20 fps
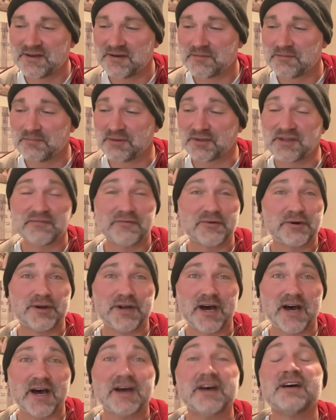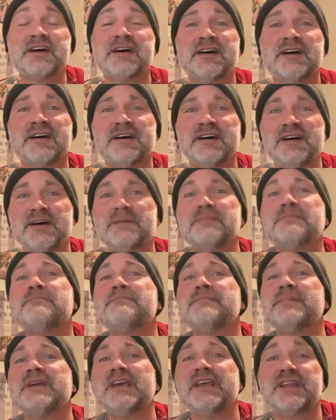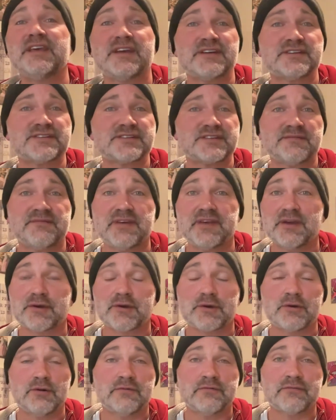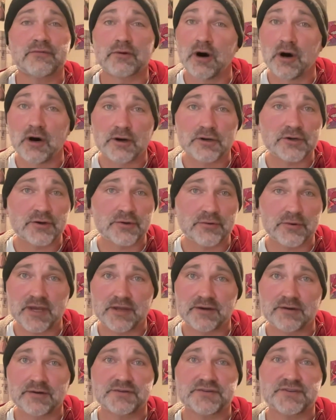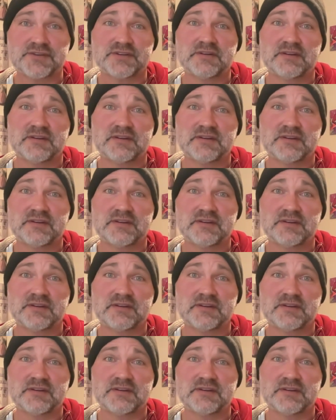believe it or not, media is the vehicle for all creators